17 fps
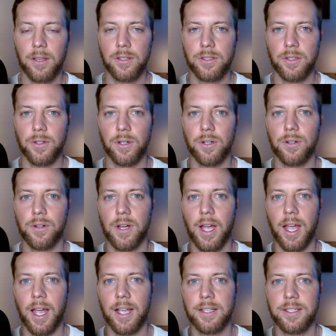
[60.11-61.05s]
So
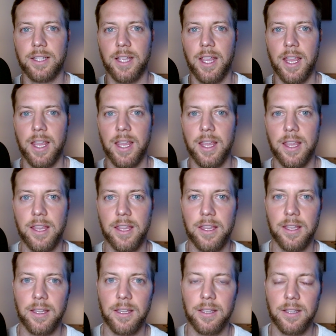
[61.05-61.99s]
as
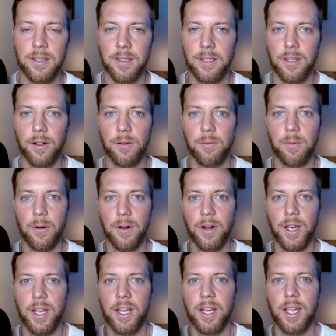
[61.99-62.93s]
a little
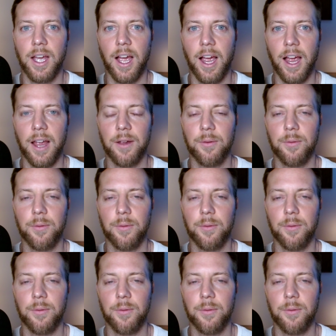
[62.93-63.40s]
boy, I